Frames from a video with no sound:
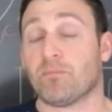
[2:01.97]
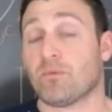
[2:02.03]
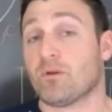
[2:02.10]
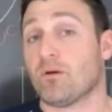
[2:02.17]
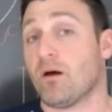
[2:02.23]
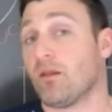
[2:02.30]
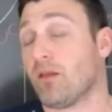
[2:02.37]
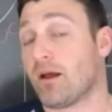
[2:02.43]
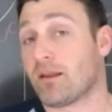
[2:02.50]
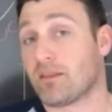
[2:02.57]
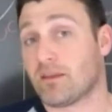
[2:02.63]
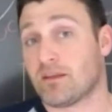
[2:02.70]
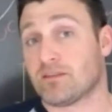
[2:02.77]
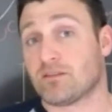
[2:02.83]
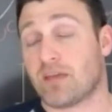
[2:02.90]
A lot of
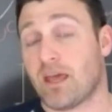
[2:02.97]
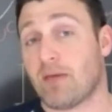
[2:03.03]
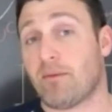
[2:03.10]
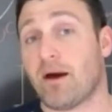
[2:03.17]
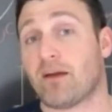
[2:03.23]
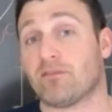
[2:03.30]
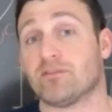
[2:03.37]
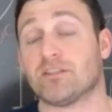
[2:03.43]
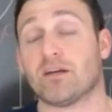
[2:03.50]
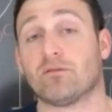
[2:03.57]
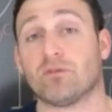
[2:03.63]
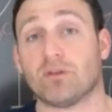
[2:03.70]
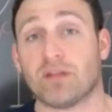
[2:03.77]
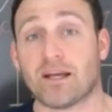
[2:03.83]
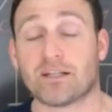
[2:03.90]
these came out of
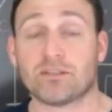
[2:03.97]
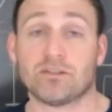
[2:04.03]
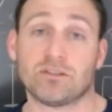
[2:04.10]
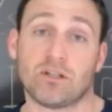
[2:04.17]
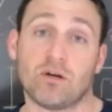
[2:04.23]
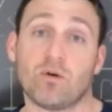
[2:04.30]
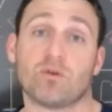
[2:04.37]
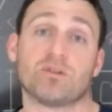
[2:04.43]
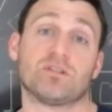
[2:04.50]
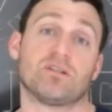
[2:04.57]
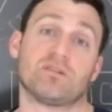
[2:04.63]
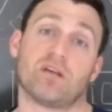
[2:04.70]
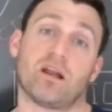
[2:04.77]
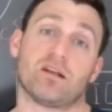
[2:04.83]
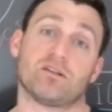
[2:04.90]
several lectures and courses
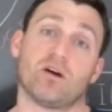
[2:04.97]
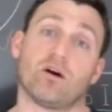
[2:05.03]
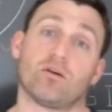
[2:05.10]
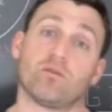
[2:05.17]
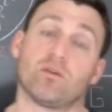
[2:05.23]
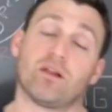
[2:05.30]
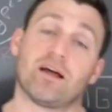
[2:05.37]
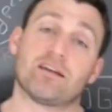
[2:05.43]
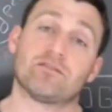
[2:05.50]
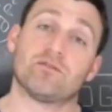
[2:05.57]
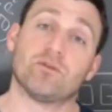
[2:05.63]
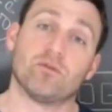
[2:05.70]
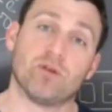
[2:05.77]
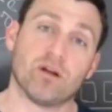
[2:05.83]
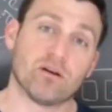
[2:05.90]
that I taught over the last few
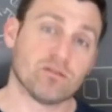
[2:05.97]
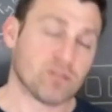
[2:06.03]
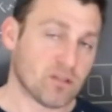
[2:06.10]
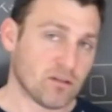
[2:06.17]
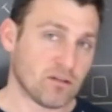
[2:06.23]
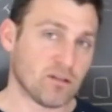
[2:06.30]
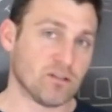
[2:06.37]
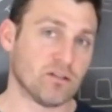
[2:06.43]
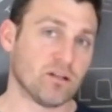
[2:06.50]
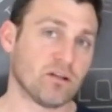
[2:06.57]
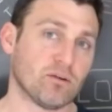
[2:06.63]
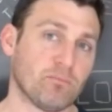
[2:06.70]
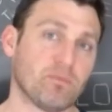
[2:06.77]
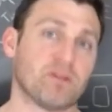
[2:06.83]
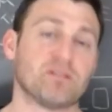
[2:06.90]
years in little
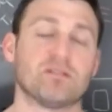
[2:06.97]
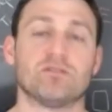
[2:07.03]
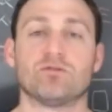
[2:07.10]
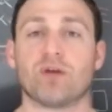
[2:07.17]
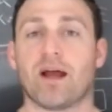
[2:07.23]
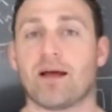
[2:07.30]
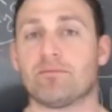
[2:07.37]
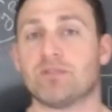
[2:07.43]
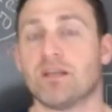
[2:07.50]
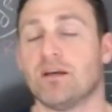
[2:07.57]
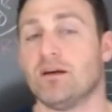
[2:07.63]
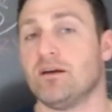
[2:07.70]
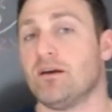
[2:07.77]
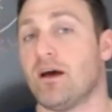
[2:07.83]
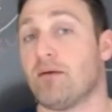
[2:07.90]
bits and drabs
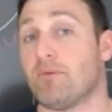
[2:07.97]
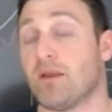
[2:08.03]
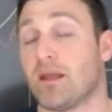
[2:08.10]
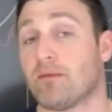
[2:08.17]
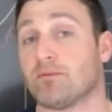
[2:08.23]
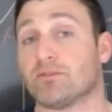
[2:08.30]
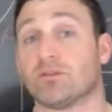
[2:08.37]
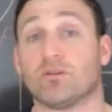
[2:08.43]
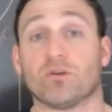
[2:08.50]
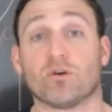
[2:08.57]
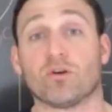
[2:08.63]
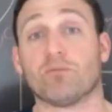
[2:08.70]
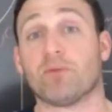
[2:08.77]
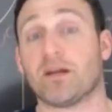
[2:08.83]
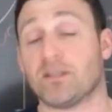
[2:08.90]
I've been able to
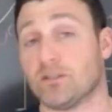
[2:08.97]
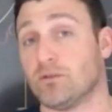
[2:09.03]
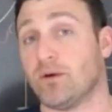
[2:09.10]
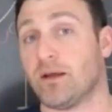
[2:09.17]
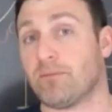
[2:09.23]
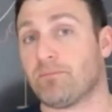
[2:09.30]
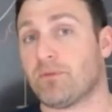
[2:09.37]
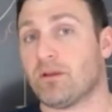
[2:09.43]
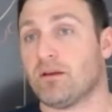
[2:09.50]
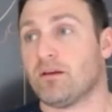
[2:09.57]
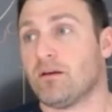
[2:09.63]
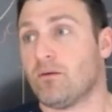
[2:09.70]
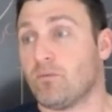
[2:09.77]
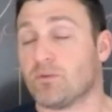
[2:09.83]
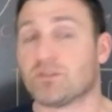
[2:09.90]
learn by doing,
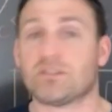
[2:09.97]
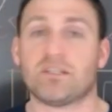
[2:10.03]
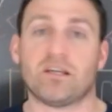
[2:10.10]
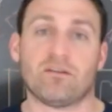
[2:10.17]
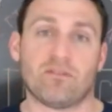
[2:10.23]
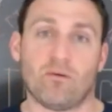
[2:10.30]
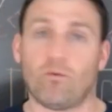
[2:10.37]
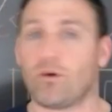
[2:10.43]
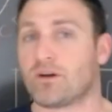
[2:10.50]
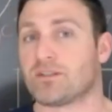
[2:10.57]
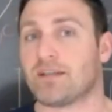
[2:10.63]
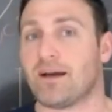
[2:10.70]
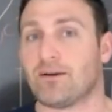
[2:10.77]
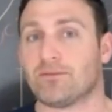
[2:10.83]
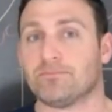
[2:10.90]
and we'll see if it works
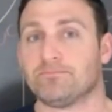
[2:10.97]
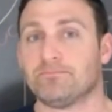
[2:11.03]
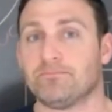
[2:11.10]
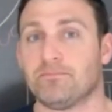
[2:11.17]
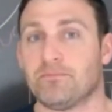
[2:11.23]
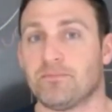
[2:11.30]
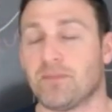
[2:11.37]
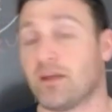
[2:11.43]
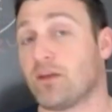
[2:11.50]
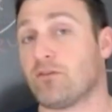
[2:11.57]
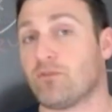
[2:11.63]
out. Thank you for your